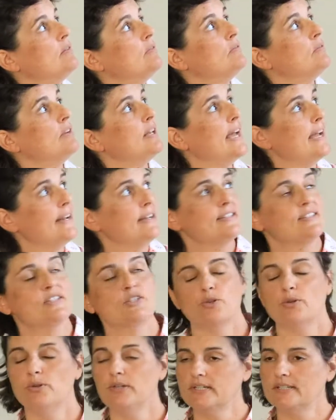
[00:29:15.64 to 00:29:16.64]
related
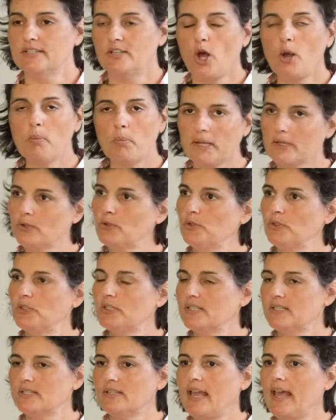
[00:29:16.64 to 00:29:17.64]
stories. Oh my
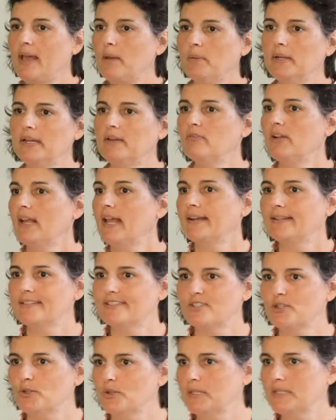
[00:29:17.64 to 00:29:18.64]
goodness, how many related
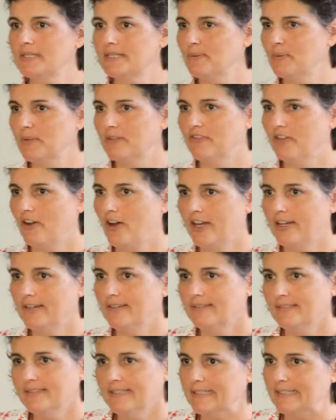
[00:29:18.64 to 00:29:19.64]
stories do we
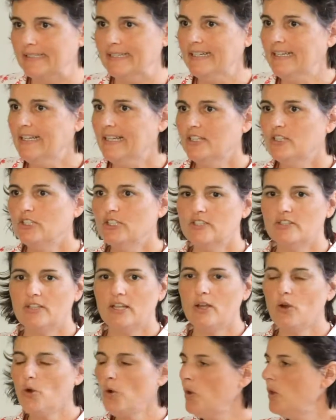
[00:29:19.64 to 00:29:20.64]
find, Lynn? Just
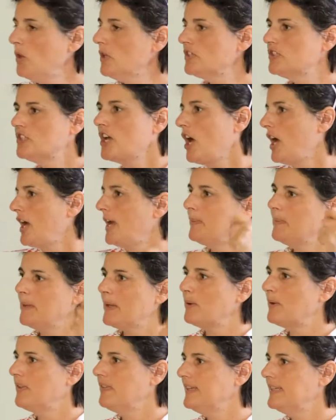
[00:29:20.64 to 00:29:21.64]
all the time
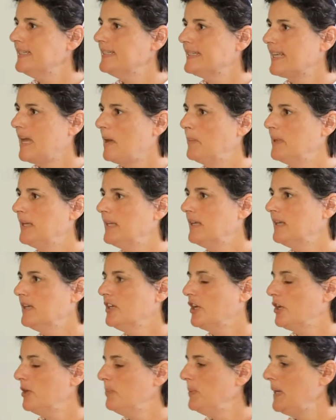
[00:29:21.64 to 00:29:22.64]
there were things coming in.
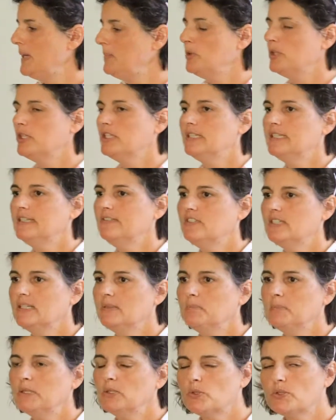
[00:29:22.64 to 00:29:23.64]
You know, people who'd lived
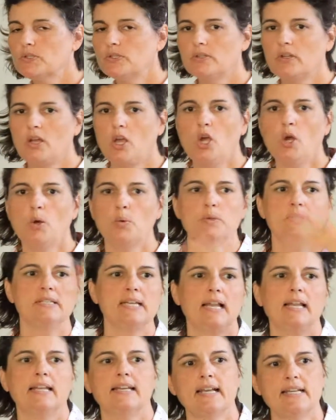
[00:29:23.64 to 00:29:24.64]
in Milton were
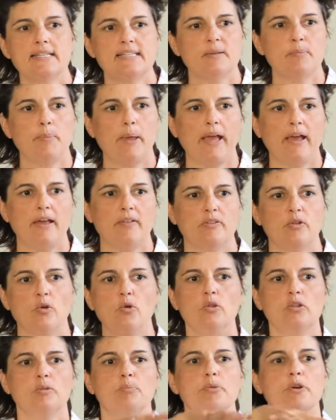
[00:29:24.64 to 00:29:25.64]
telling us about
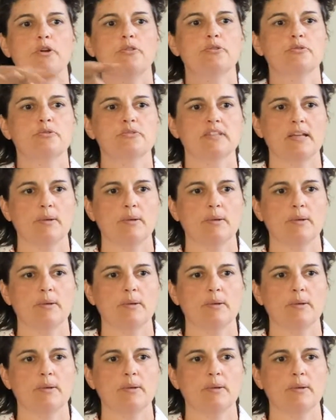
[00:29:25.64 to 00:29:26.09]
all the brothels